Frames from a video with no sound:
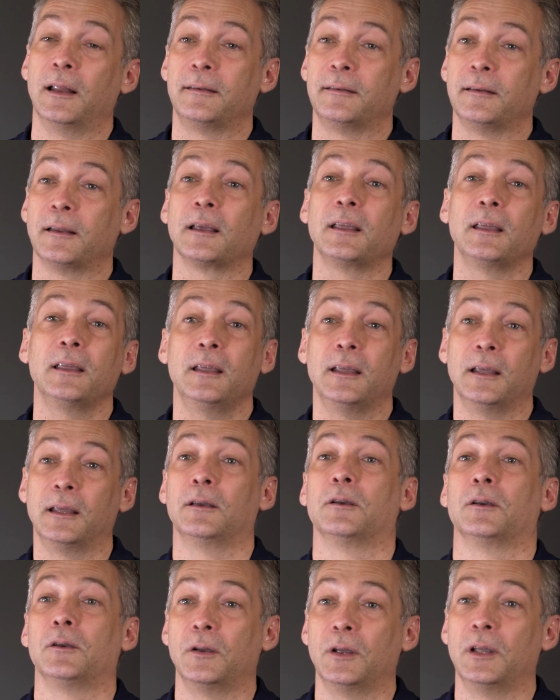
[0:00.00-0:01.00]
and the game in
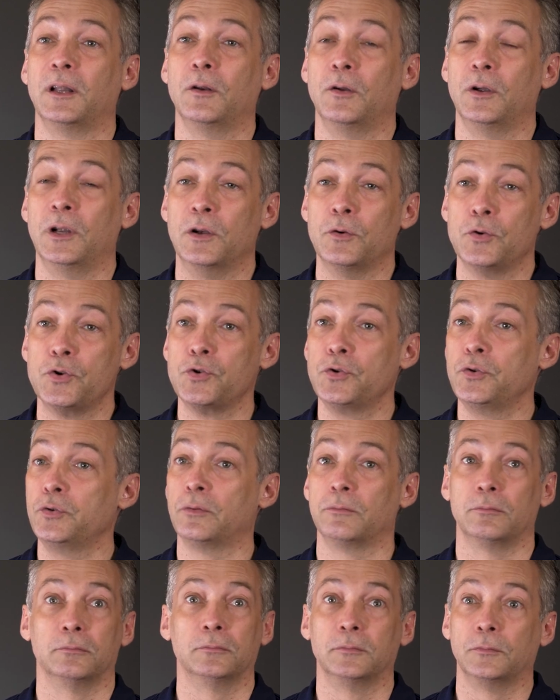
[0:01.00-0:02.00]
all areas, basically.
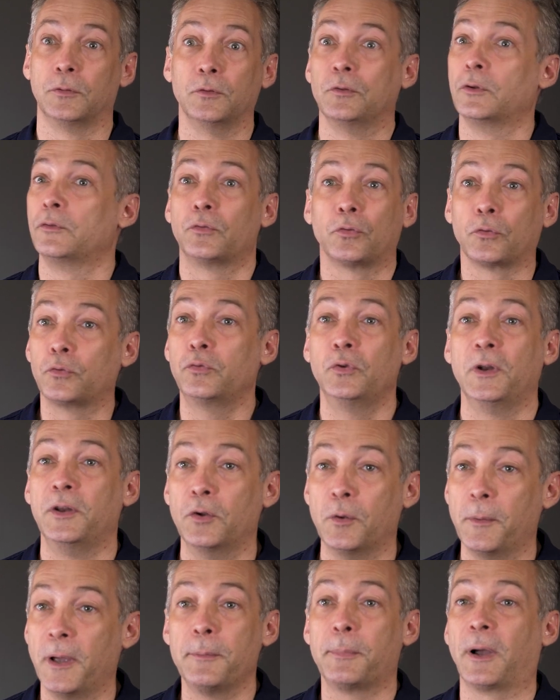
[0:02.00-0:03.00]
The
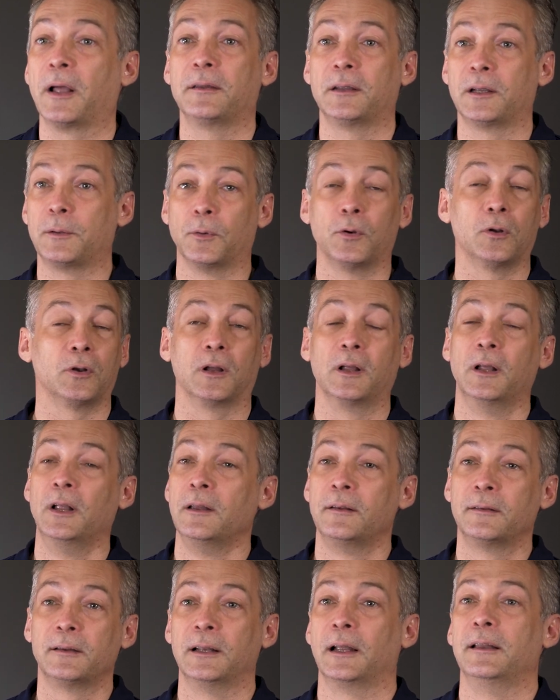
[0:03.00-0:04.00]
dynamics, game
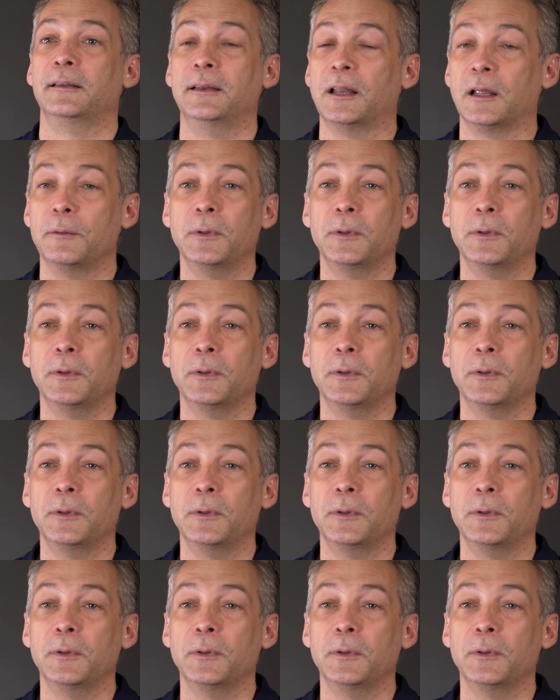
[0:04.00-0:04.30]
modes,